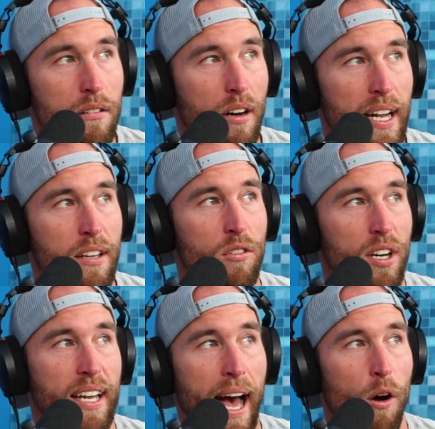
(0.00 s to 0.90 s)

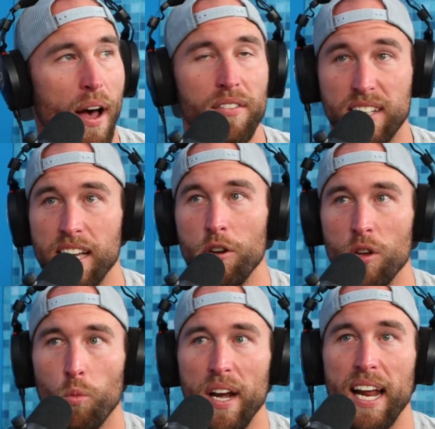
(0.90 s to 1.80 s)
Like how heavy? Because I know
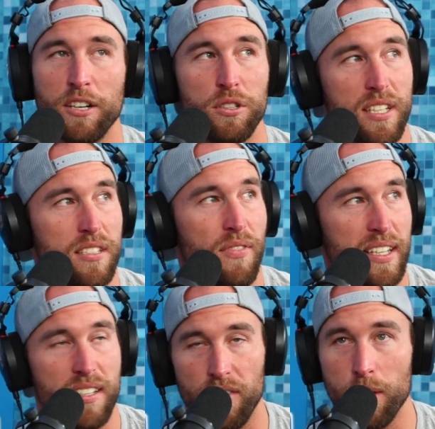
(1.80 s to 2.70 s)
that weight actually does
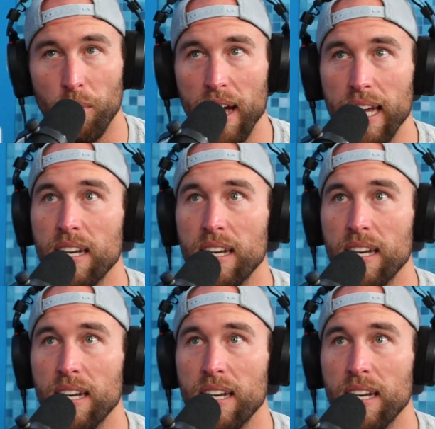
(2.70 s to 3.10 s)
affect stuff on the plane.